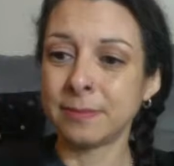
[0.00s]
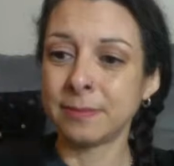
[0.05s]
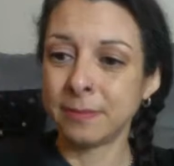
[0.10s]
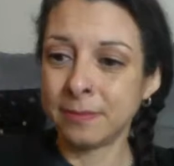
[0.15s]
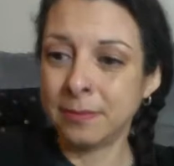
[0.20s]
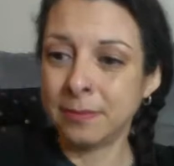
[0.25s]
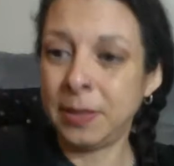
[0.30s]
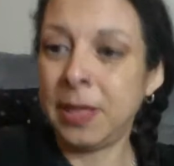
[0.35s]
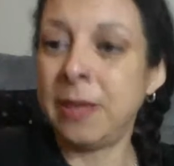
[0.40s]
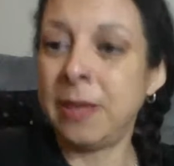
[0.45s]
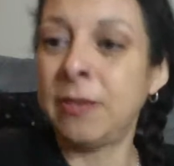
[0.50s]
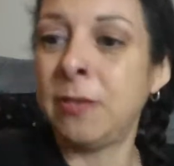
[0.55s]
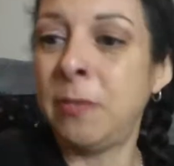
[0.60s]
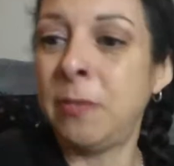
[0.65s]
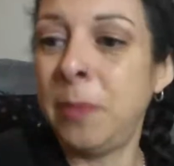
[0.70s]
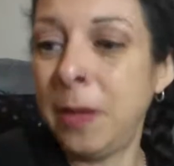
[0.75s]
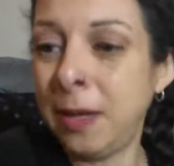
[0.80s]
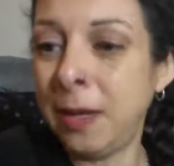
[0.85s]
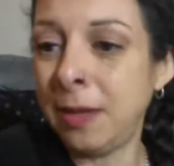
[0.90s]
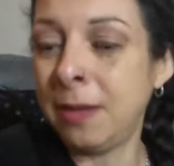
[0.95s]
because of
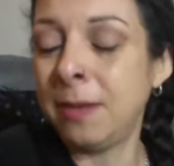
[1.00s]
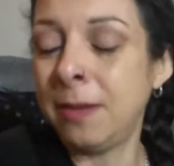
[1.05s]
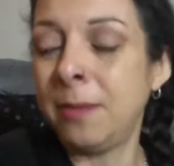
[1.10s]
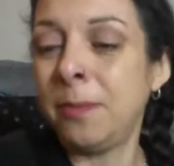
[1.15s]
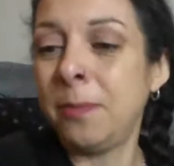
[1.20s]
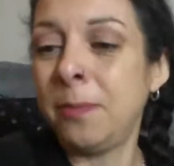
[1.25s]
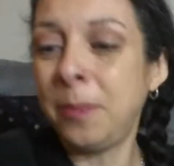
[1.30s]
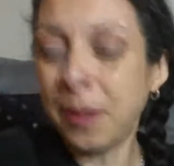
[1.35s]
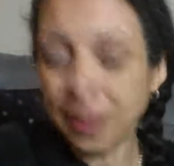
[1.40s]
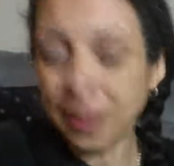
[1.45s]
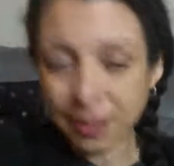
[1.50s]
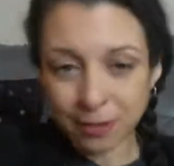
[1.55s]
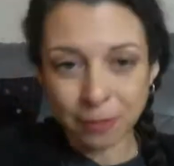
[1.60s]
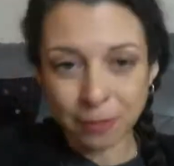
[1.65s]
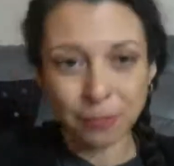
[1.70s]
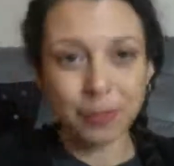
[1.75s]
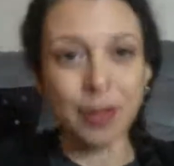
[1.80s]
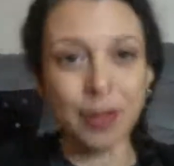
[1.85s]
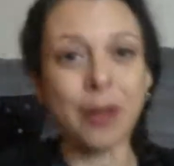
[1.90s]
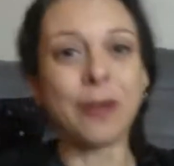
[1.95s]
being in the
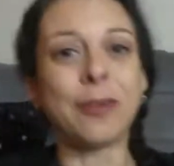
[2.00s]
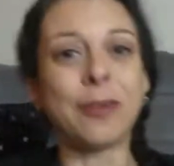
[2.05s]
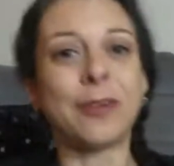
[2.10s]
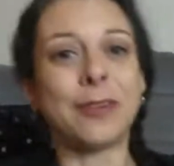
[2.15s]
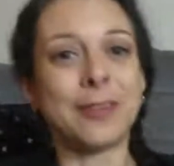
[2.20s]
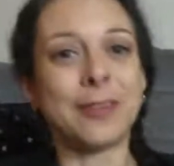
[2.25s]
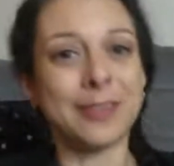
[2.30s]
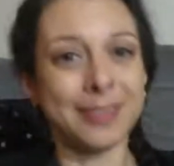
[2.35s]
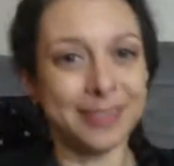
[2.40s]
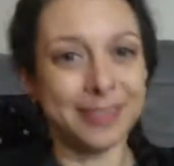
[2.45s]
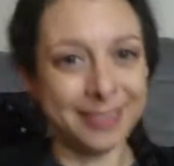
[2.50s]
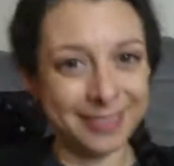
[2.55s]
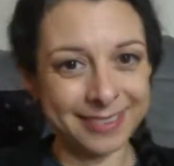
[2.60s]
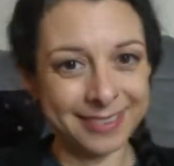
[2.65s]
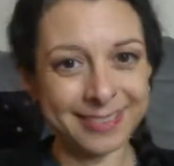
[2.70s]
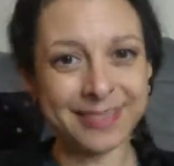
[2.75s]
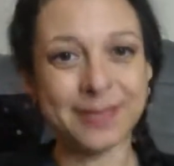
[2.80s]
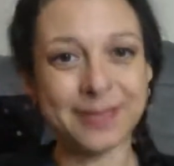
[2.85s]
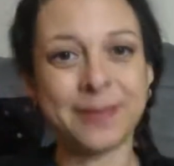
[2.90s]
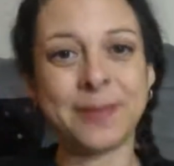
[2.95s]
flow
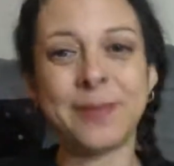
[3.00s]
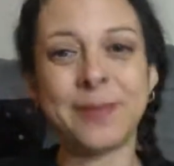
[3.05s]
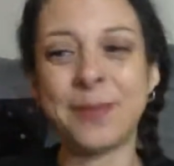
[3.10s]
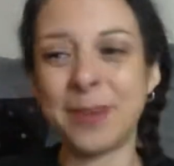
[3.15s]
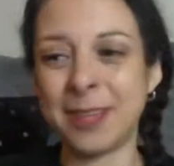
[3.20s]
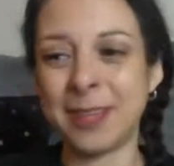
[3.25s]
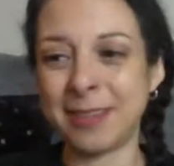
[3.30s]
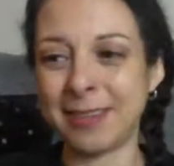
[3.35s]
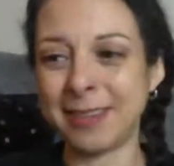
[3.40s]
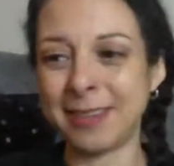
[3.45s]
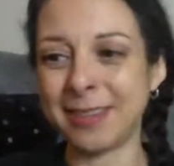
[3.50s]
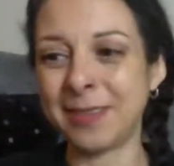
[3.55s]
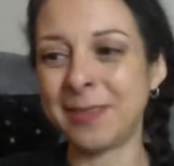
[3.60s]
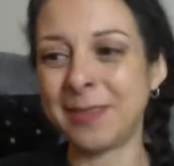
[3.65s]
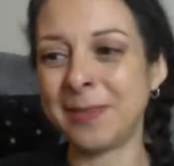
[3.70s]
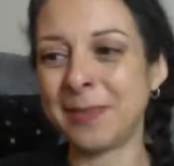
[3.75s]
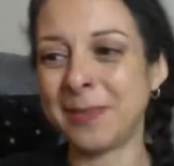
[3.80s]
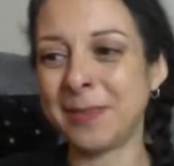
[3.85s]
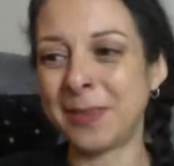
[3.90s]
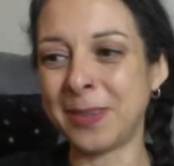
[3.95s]
with
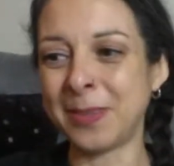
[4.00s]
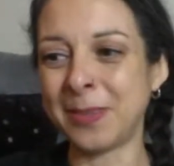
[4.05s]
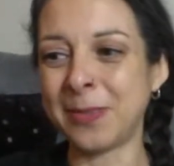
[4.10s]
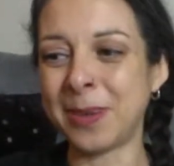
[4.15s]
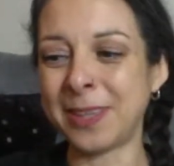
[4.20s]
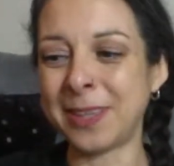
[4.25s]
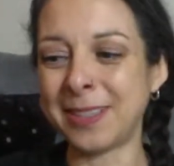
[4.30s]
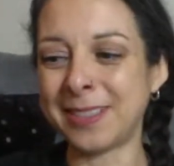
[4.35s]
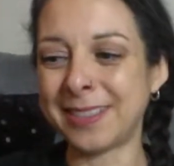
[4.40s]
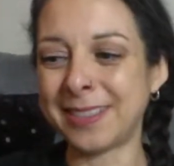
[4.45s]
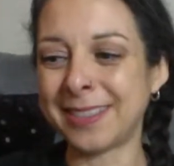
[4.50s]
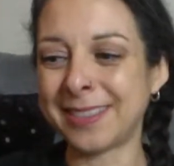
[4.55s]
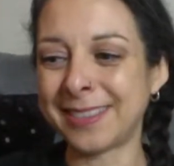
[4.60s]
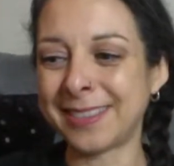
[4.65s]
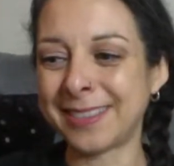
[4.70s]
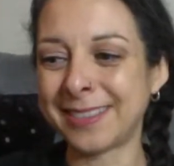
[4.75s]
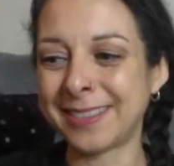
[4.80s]
what's